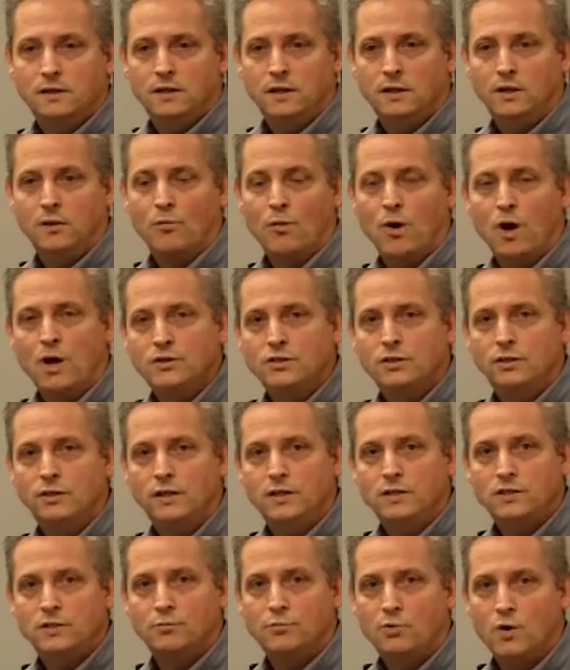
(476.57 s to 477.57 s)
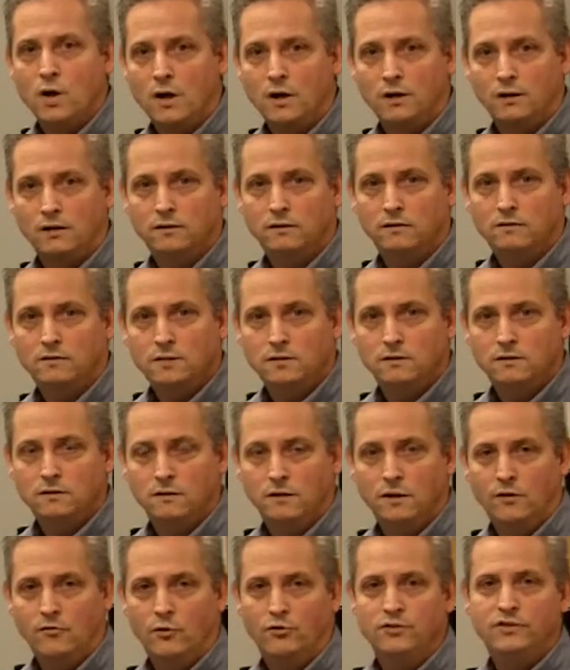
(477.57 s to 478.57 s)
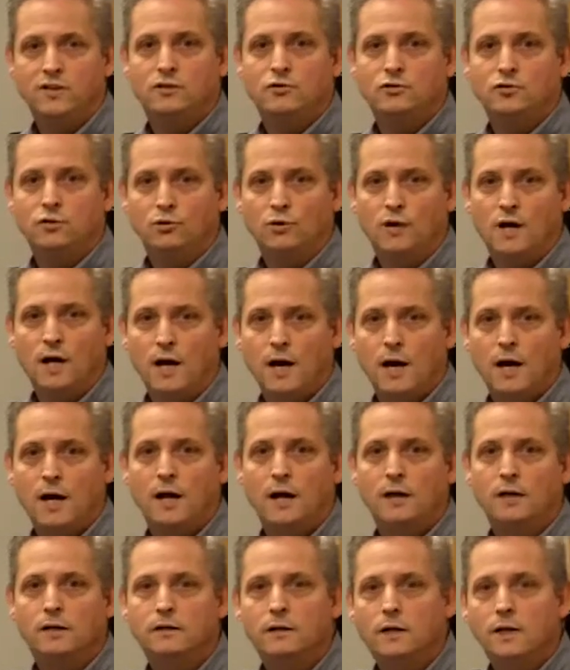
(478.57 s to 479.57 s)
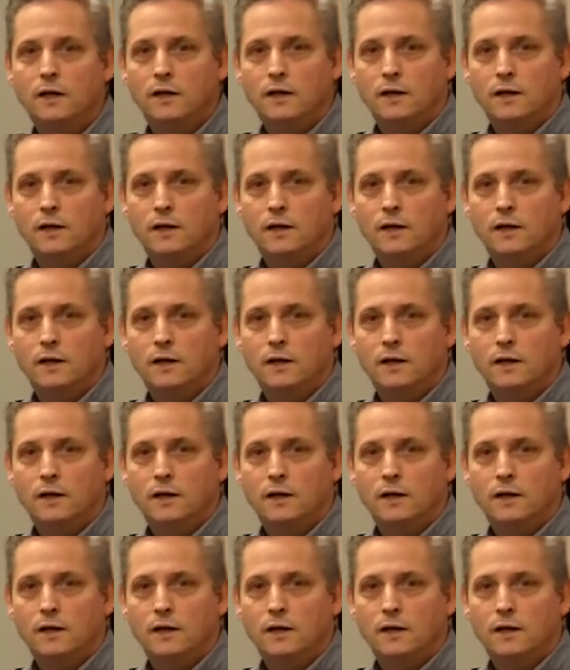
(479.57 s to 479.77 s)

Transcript: intermodulation product levels get too high,